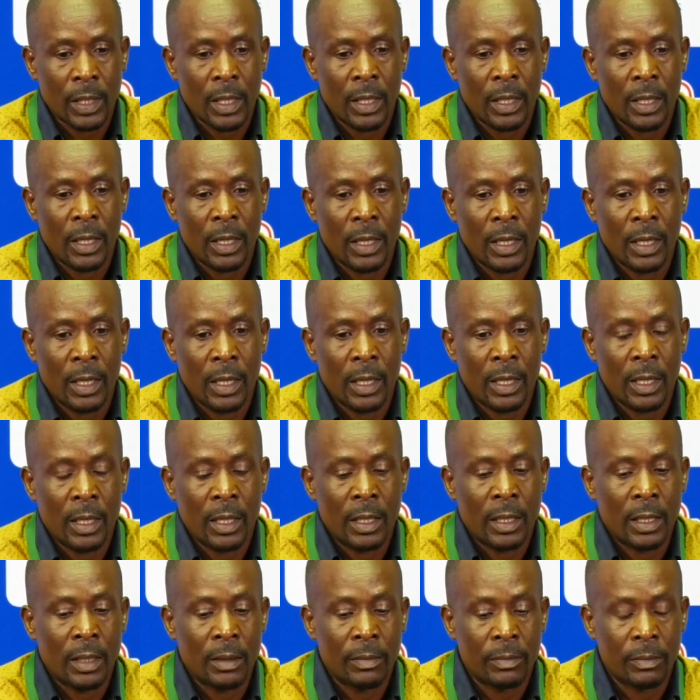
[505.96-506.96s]

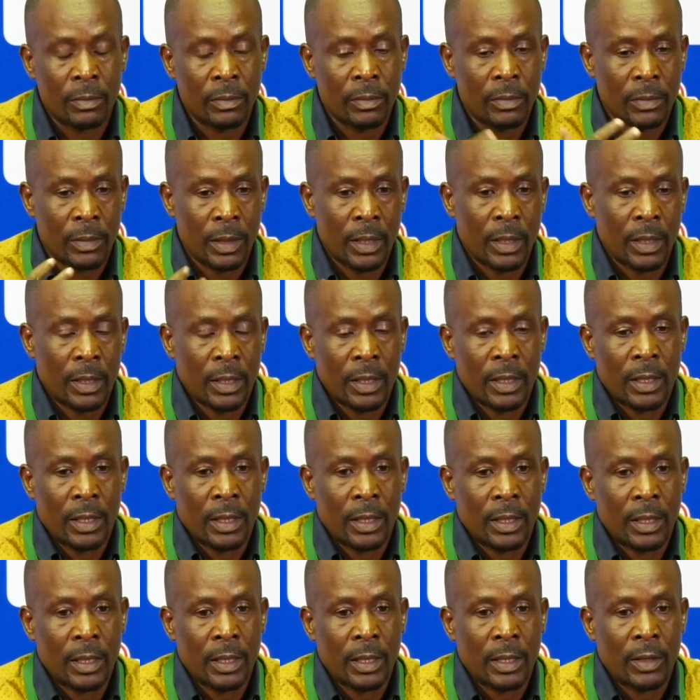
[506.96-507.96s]
I'm
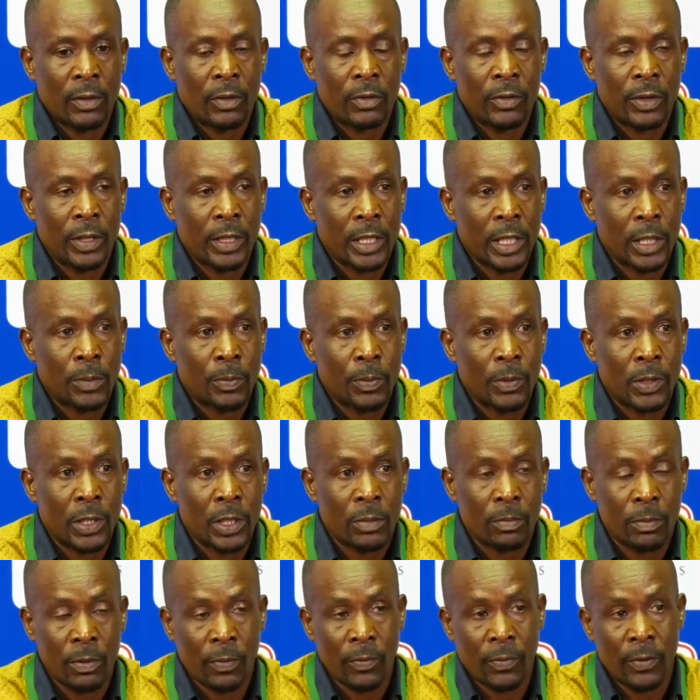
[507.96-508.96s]
only
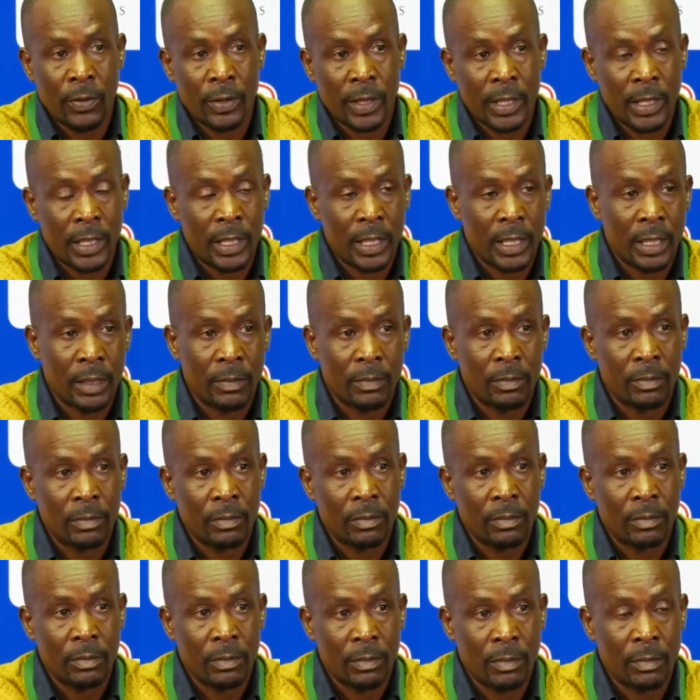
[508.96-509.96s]
responsible for the
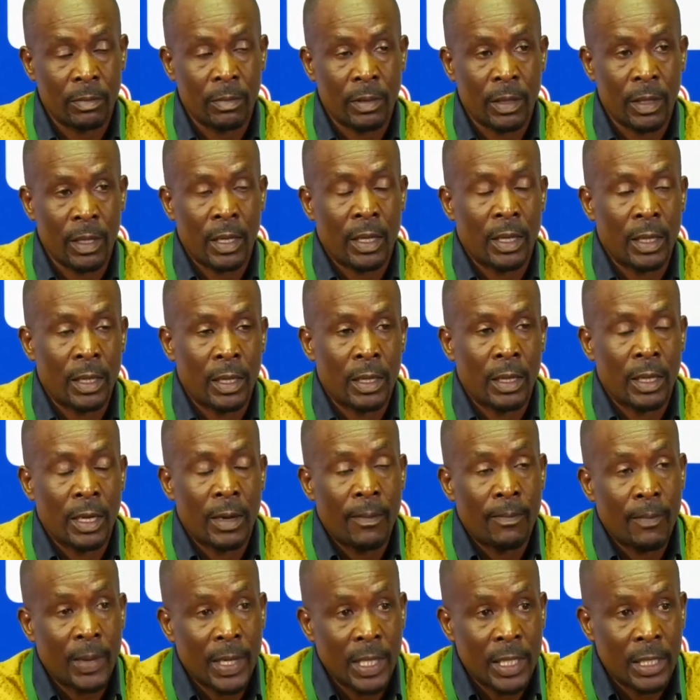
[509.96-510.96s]
team
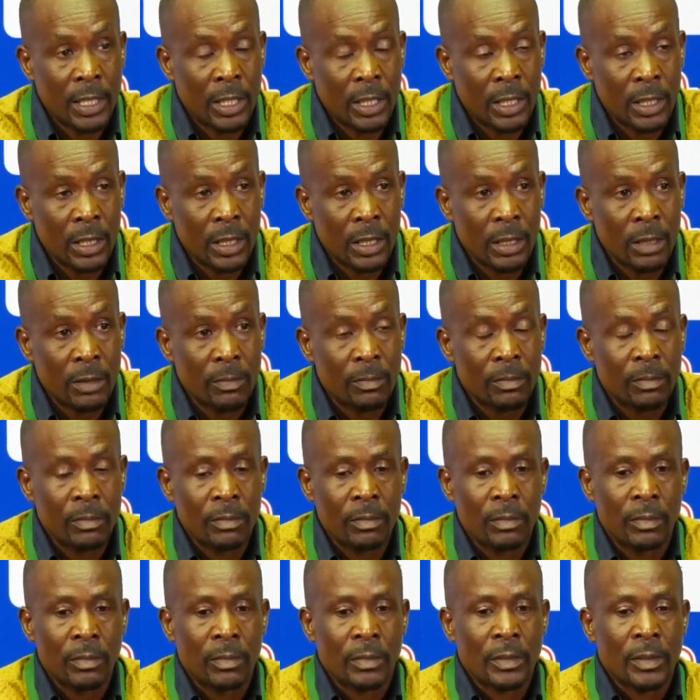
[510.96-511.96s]
I'm managing.
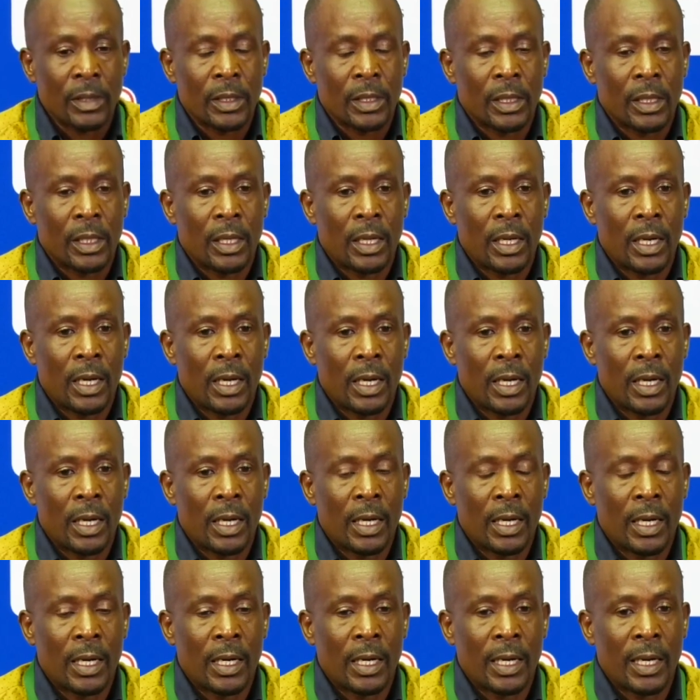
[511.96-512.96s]

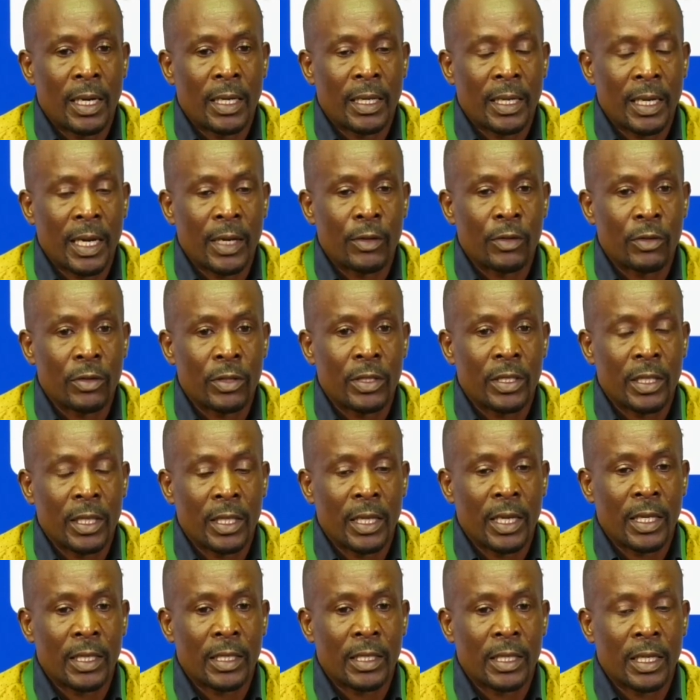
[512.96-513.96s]
I cannot say
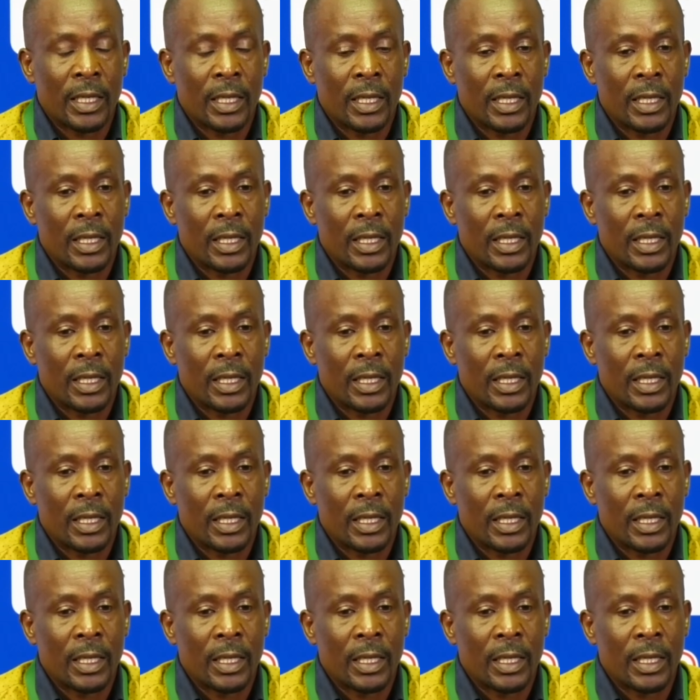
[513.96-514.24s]
that